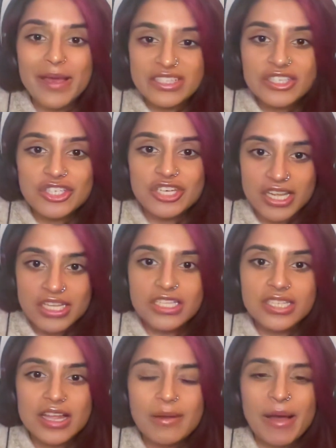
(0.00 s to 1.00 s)

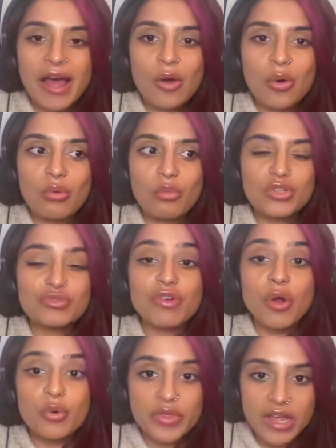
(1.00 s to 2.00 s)
messages about what's
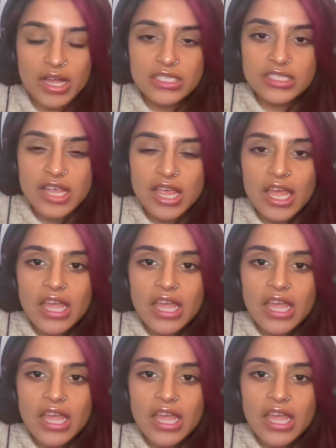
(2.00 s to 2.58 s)
wrong with us